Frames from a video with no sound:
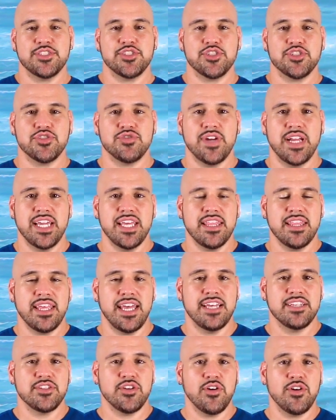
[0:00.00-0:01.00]
strength
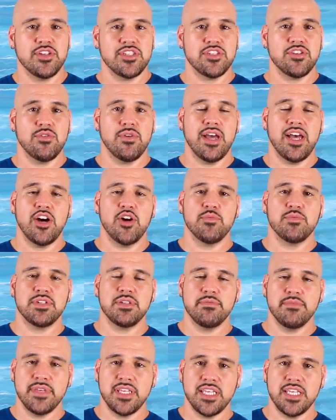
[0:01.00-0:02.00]
has also helped
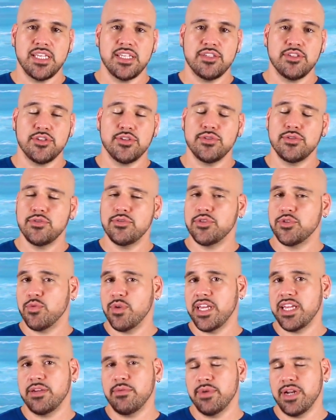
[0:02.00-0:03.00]
me to lose
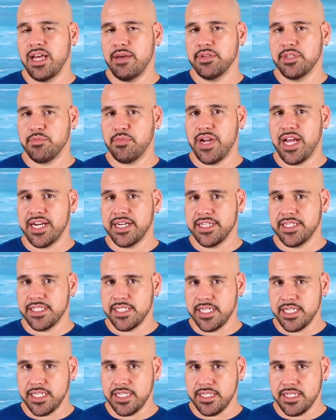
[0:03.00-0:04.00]
weight when I was
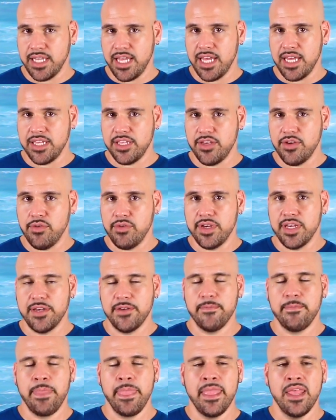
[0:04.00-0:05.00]
practicing yoga.
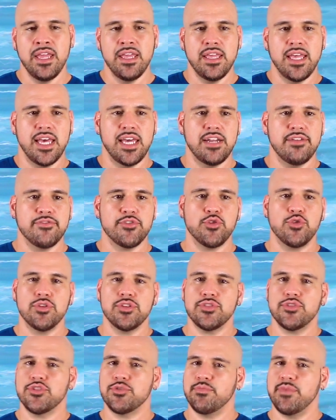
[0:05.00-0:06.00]
And of
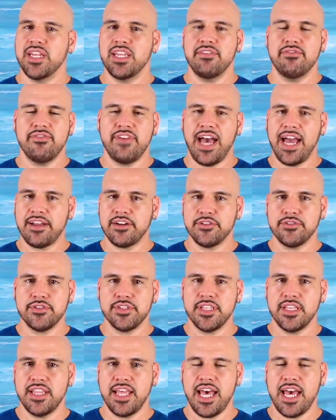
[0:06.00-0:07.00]
course, there's many factors
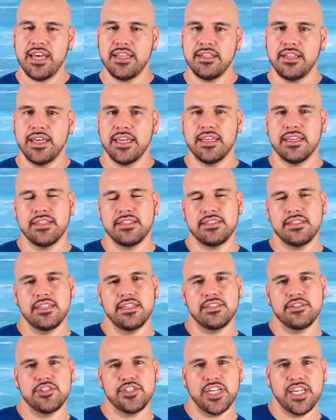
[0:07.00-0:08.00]
to that. Like
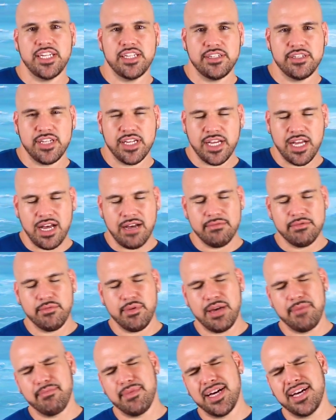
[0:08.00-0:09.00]
it changed, it calmed
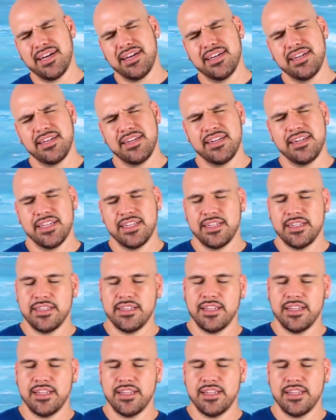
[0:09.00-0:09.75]
my mind and